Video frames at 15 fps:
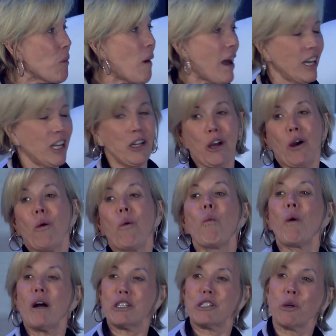want to know,
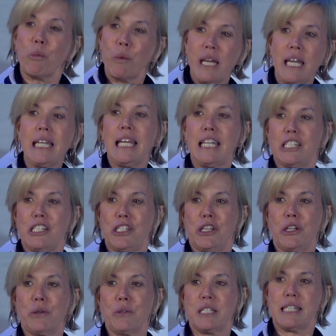what do we need to
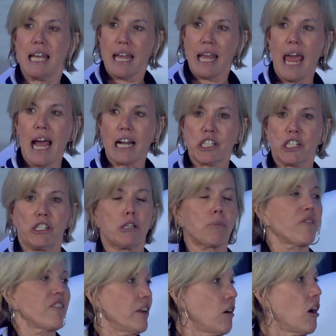do to take action to
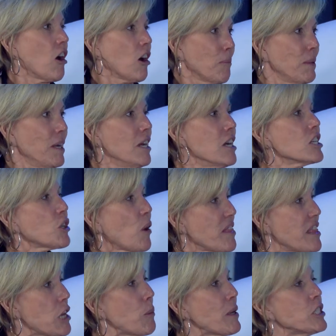prevent harm? So I
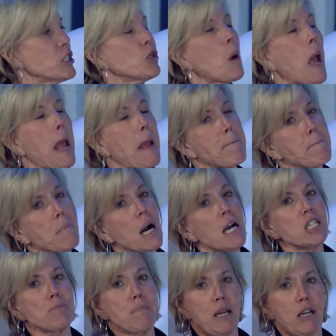think we can do a
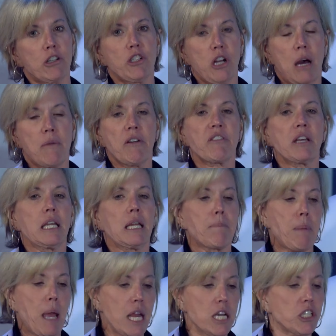much better job of getting
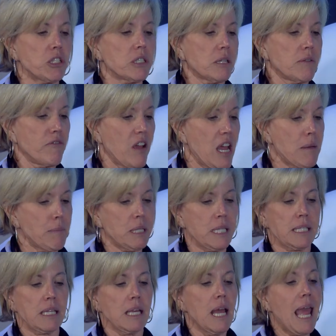patients and
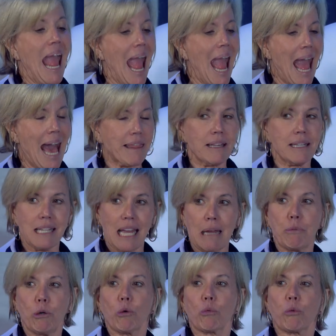families at the
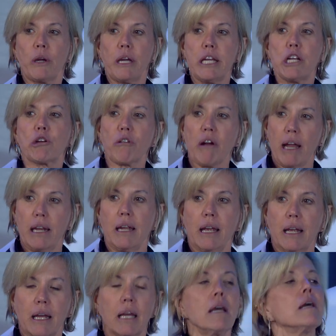table,
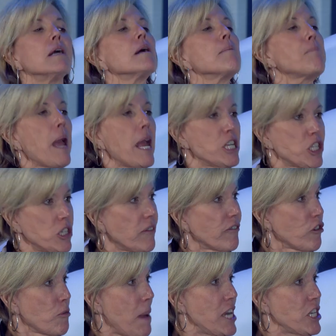recreating patient
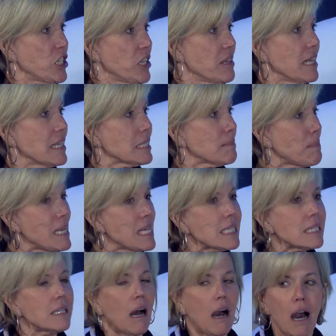information that speaks
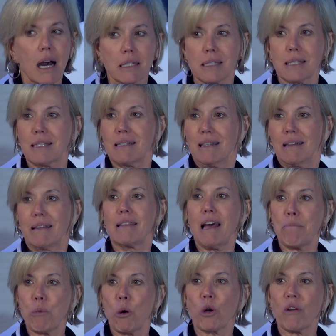to us, that
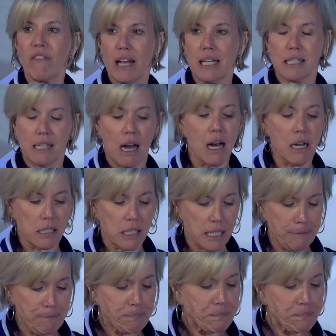motivates us.